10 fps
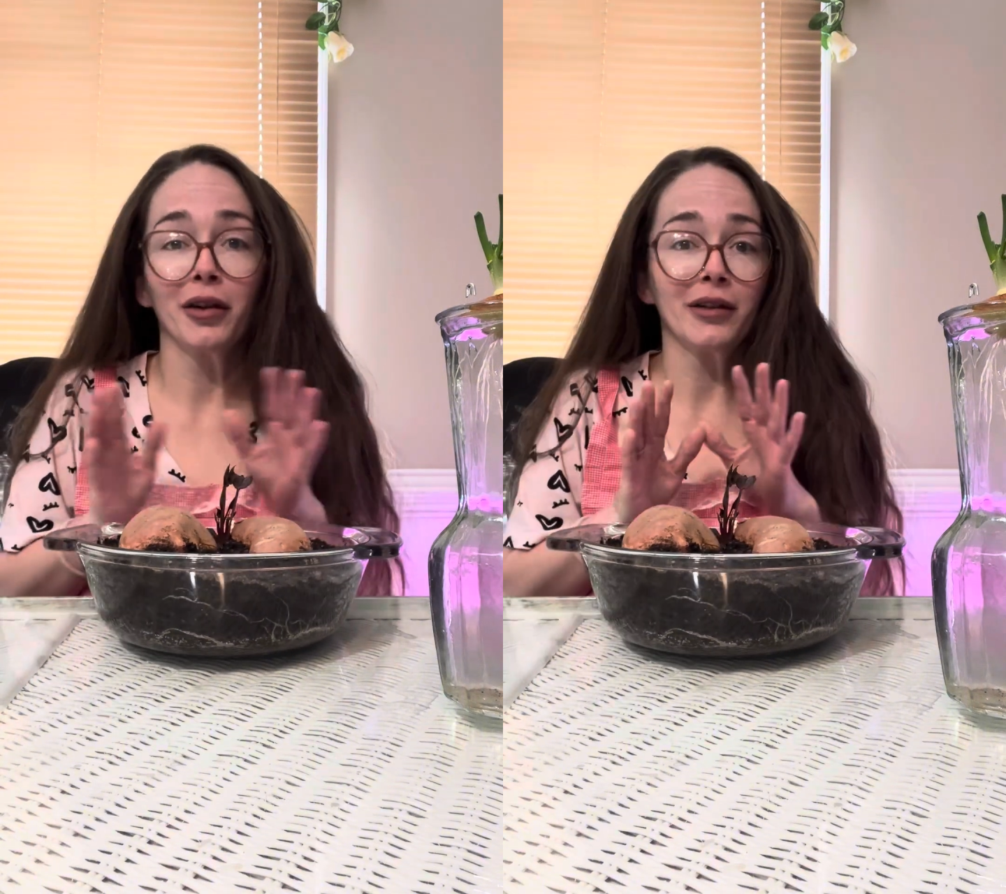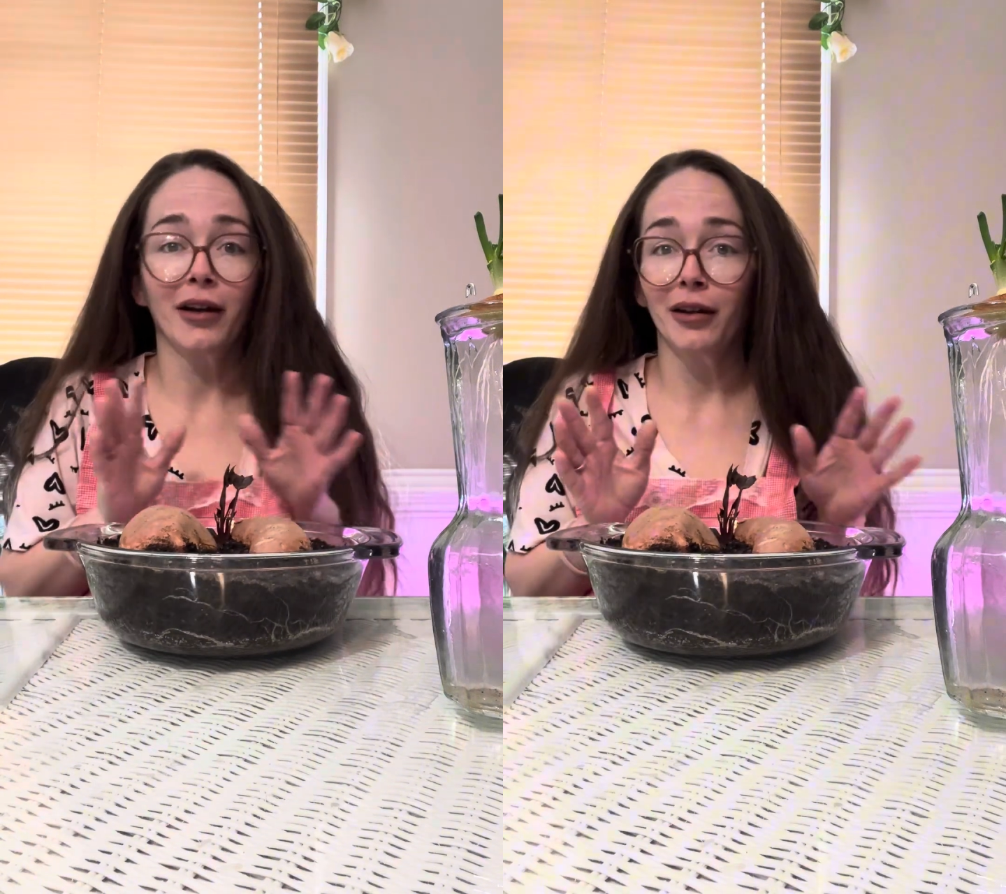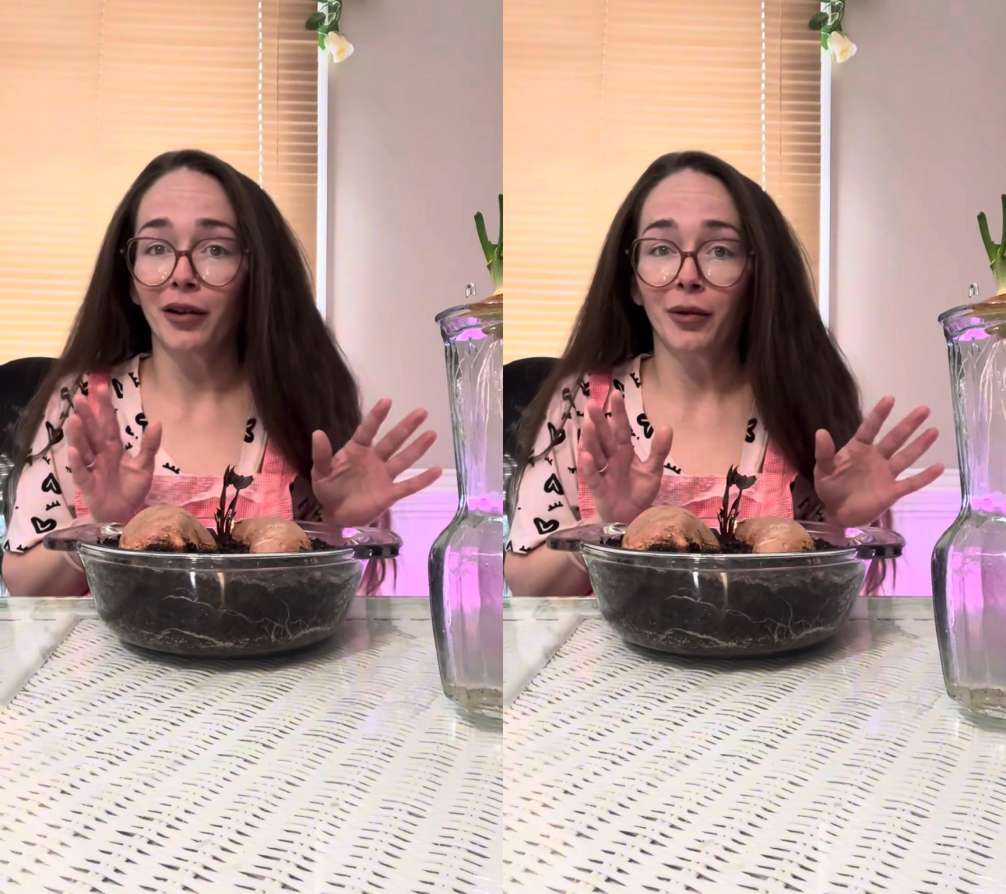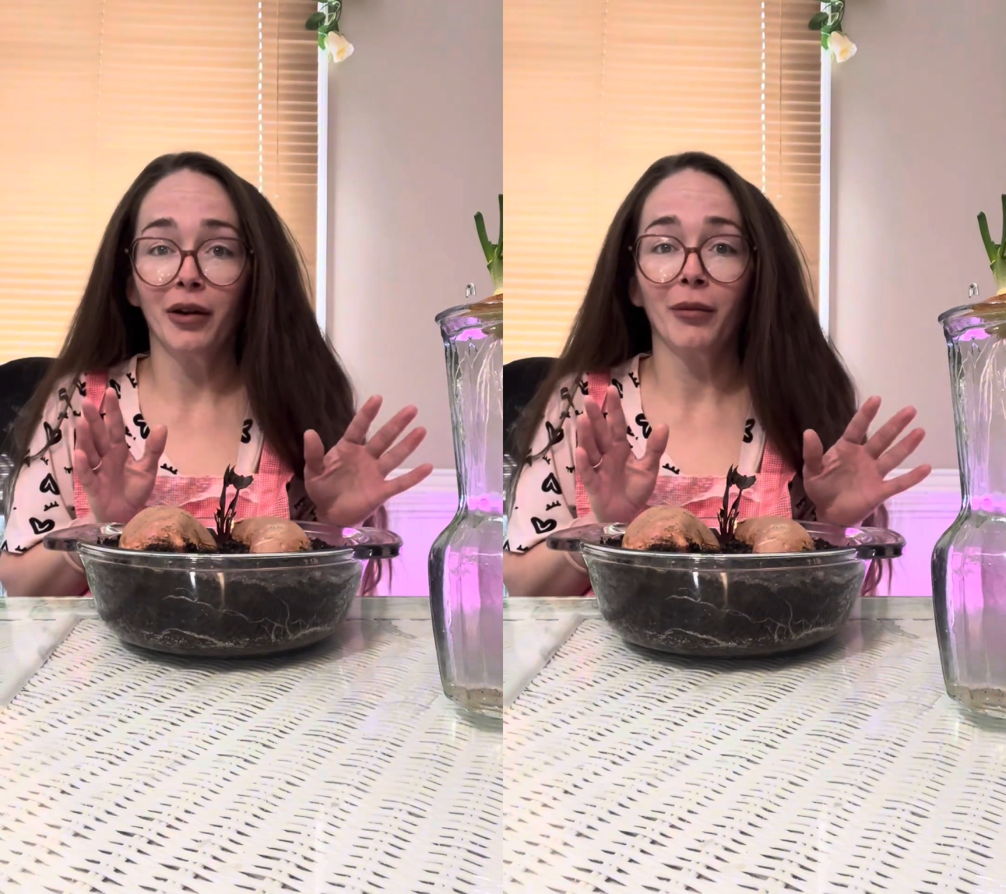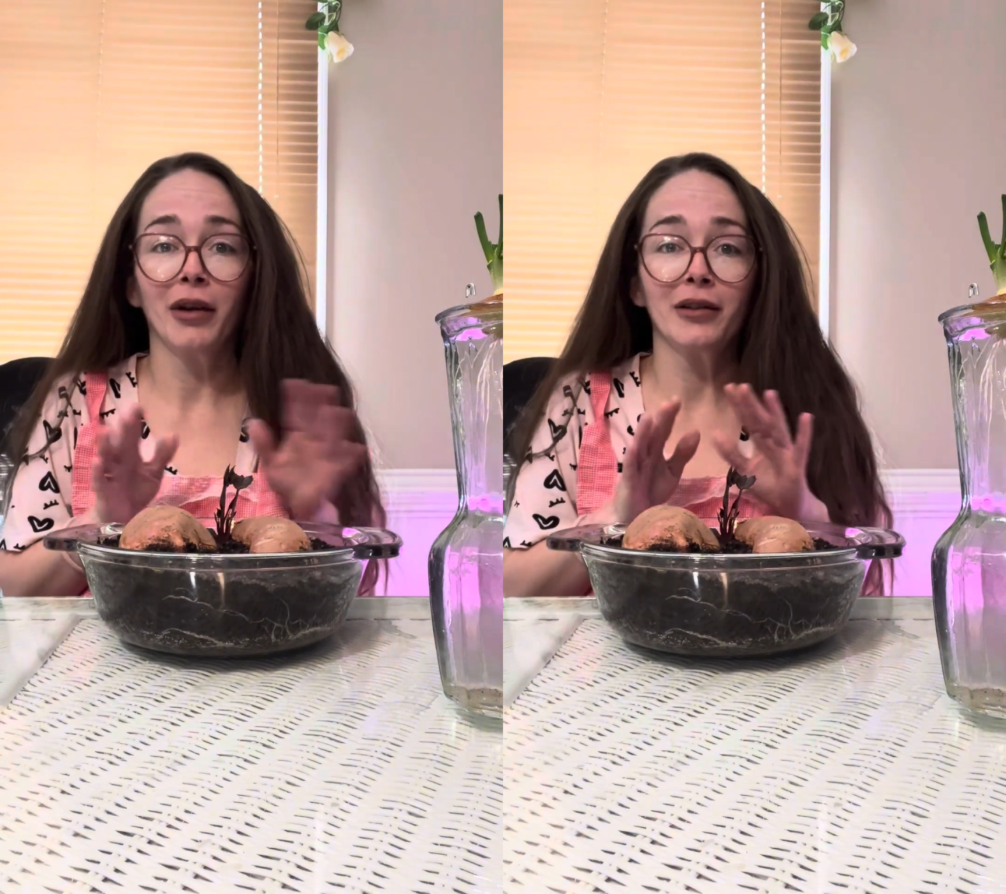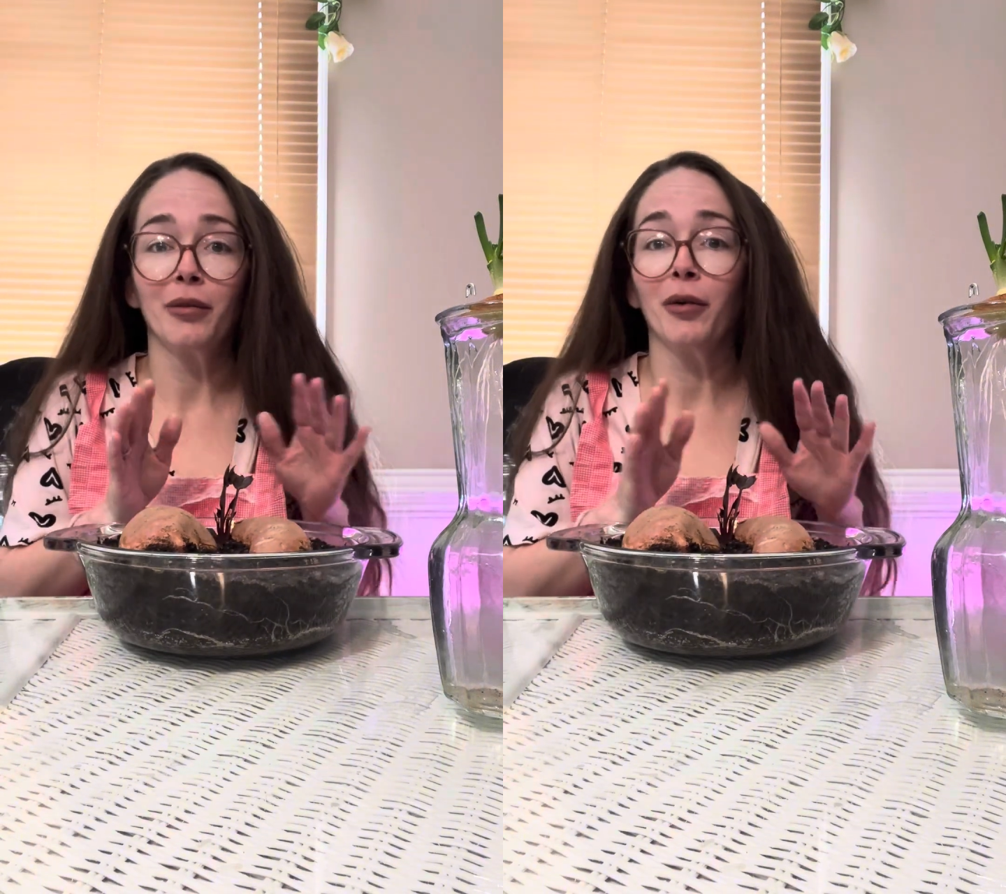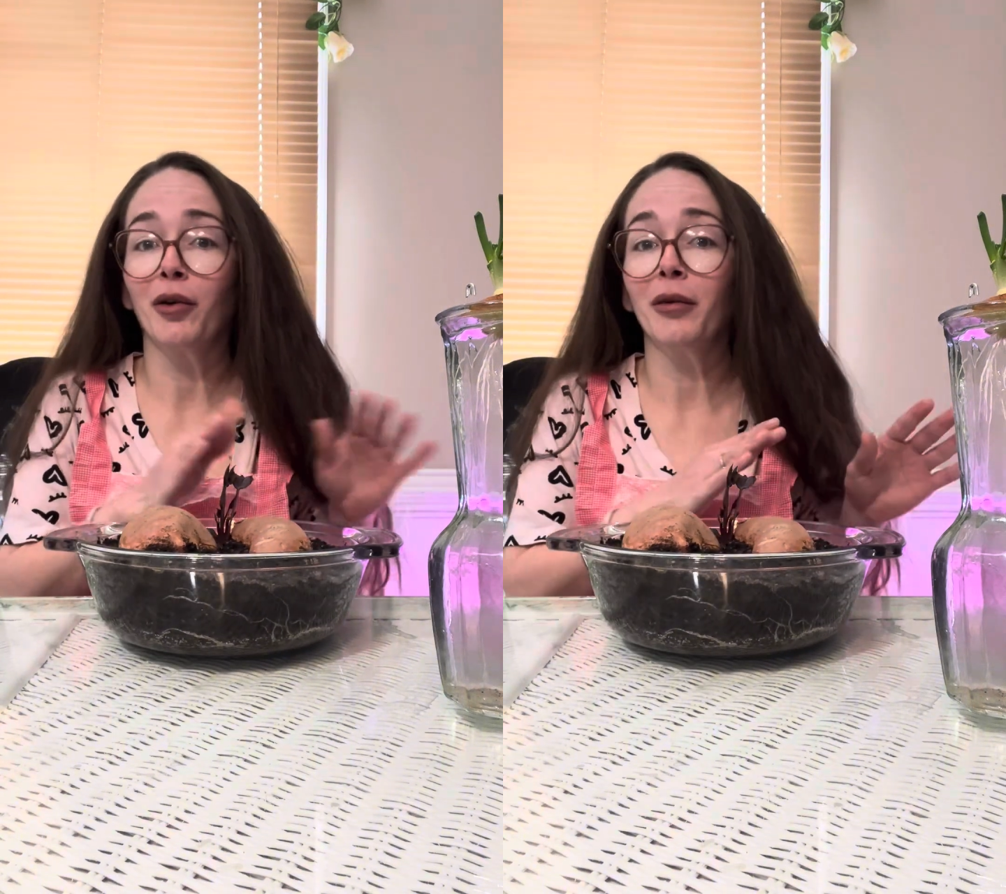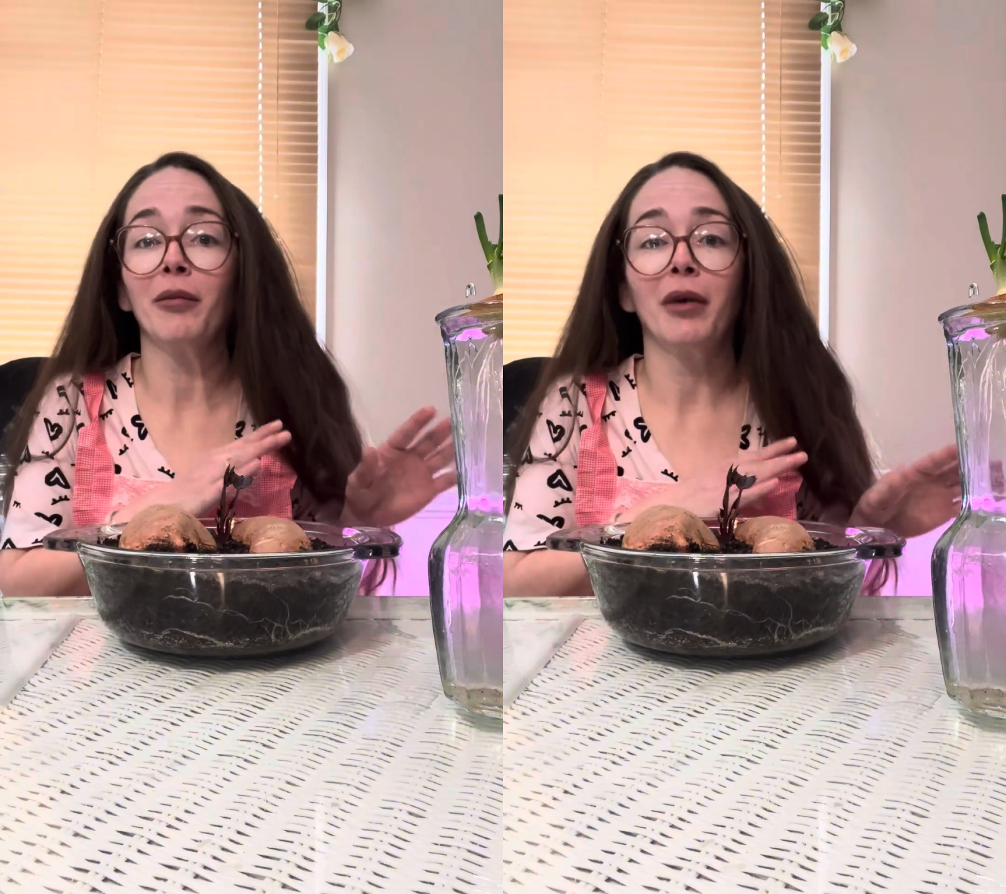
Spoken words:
as I can do it in my suburban